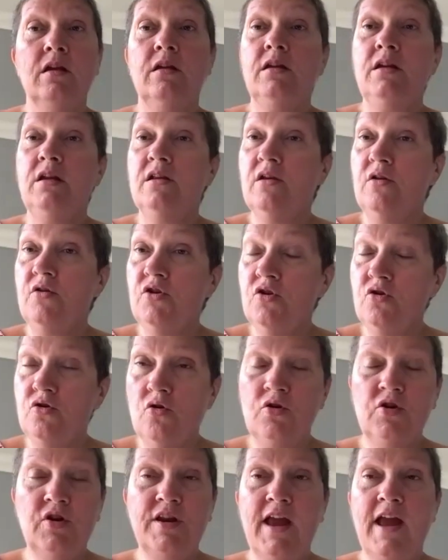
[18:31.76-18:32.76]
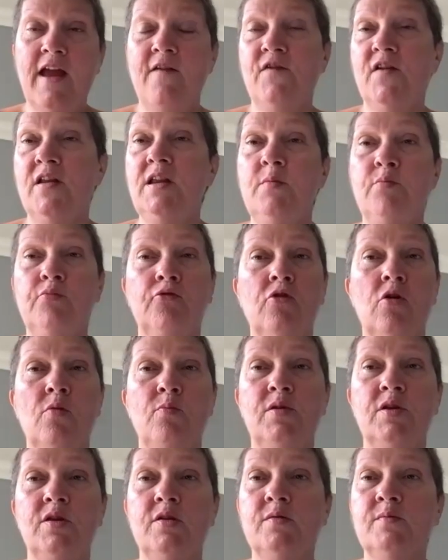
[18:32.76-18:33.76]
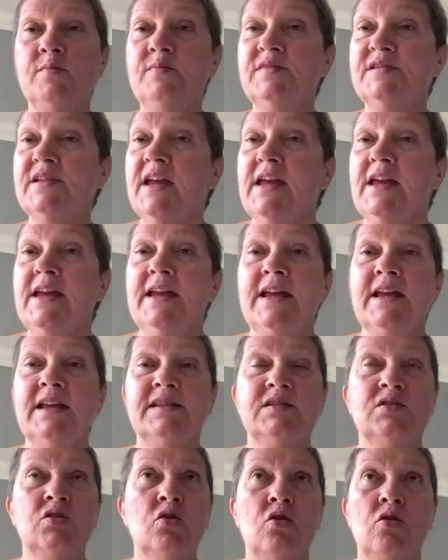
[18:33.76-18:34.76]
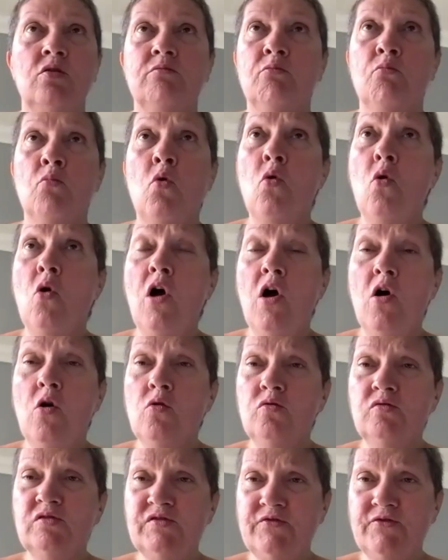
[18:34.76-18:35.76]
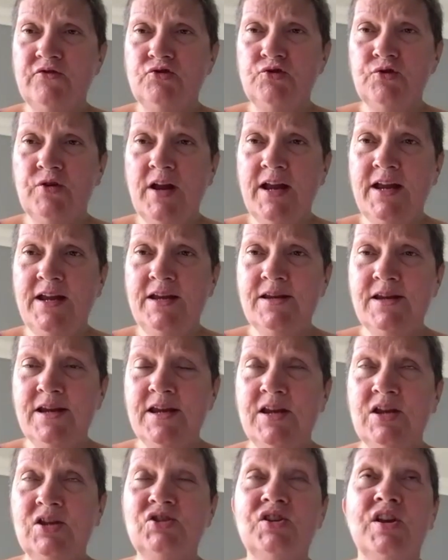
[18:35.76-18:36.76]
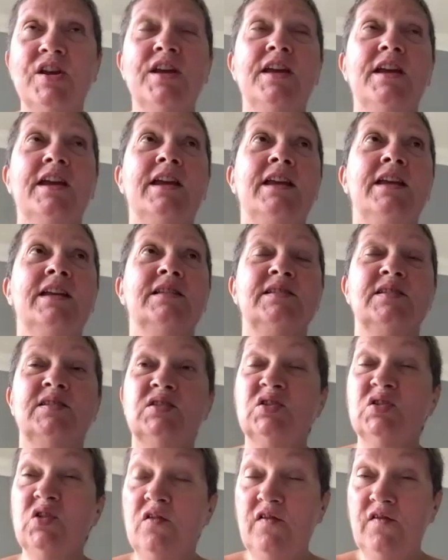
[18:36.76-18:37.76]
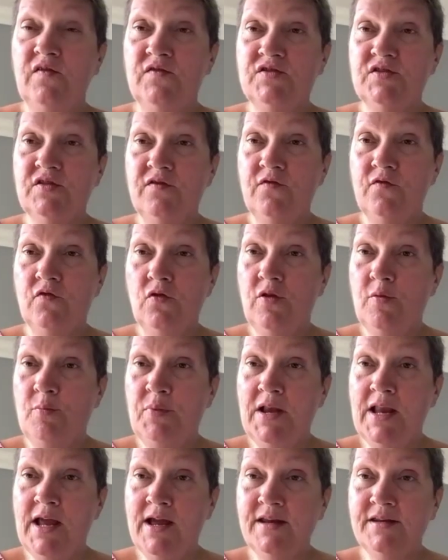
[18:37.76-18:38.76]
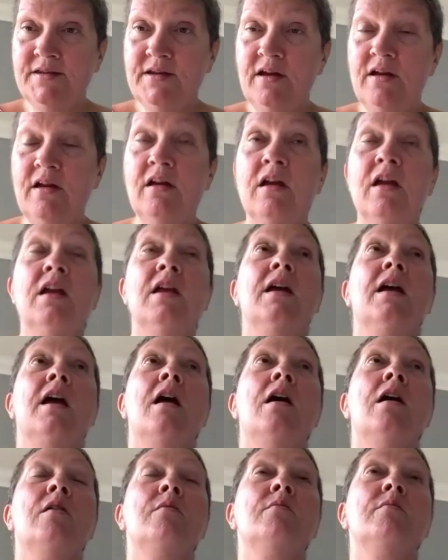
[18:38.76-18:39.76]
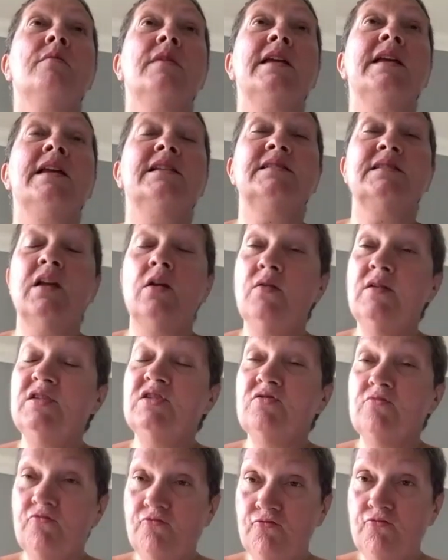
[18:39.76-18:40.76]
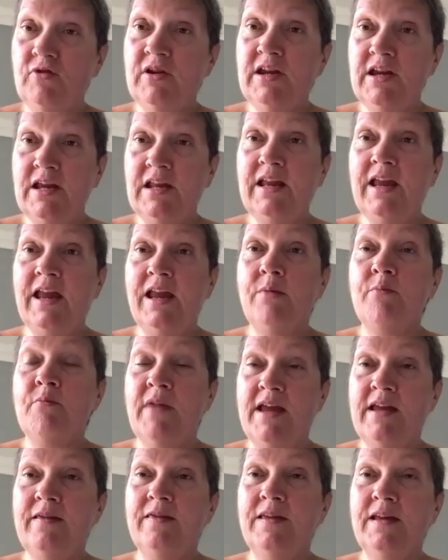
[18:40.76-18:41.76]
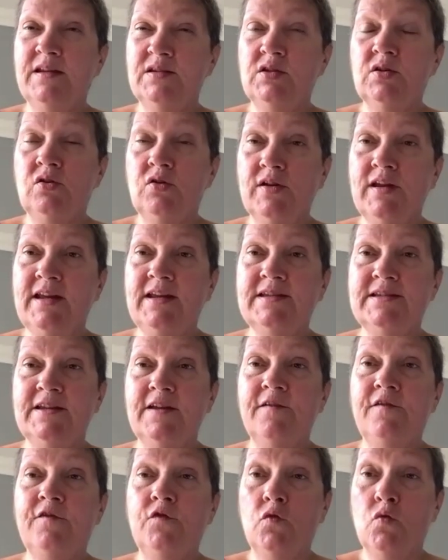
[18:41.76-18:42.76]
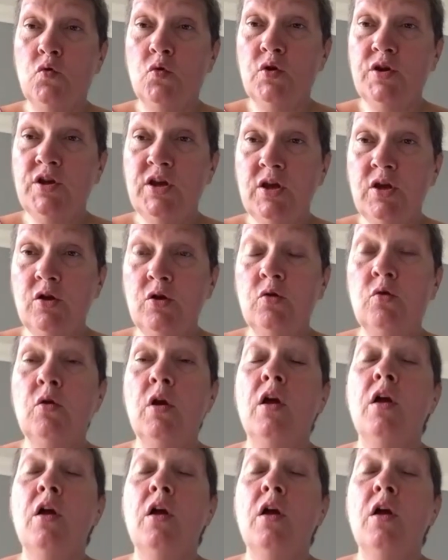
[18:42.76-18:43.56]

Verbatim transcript: you know, you're not going to have any problems. It's got more holes for drainage. It's softer for the bladder. Um, it's going to really make things a lot easier for you.